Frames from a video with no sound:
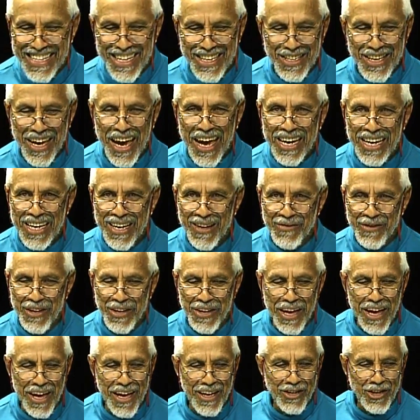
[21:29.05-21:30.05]
the title of
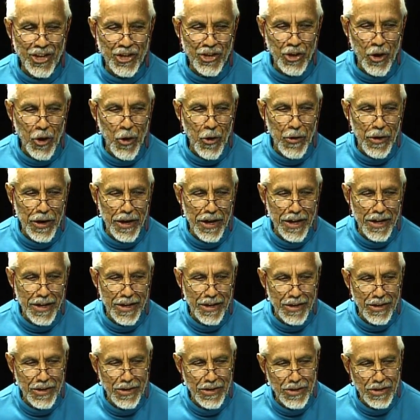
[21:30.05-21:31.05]
today's show
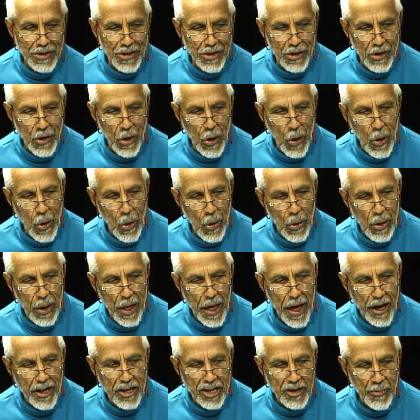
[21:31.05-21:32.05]
is Coal
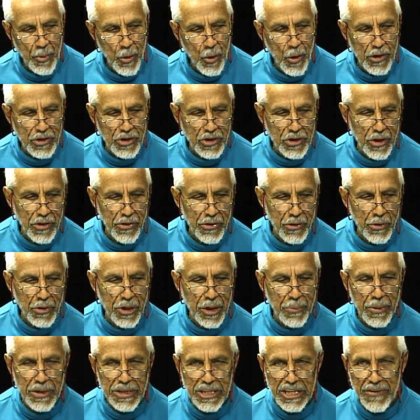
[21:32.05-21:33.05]
Exports Through
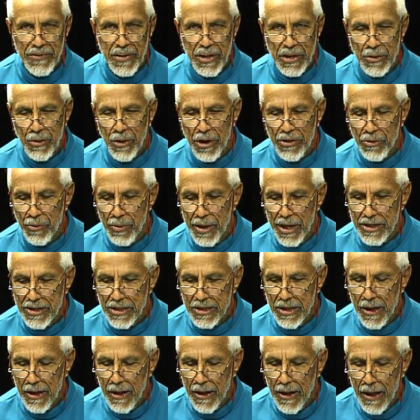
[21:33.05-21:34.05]
the Pacific
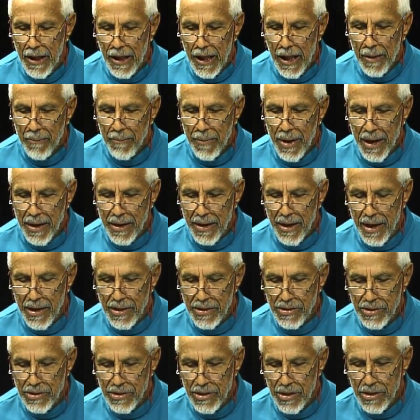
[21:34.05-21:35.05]
Northwest. My
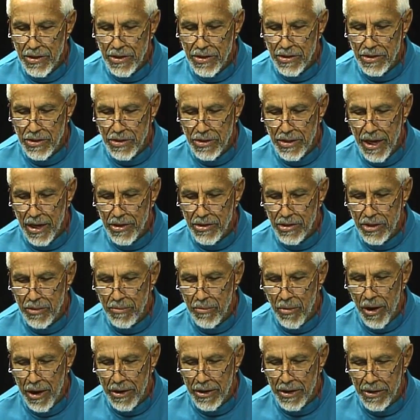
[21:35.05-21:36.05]
guest is Dr.
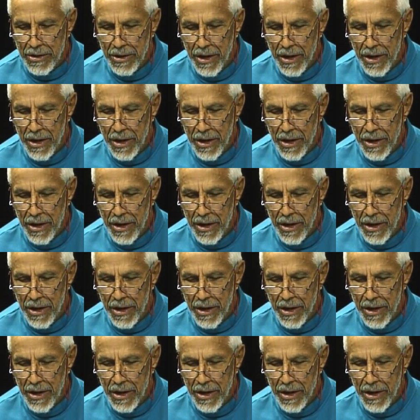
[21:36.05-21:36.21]
Martin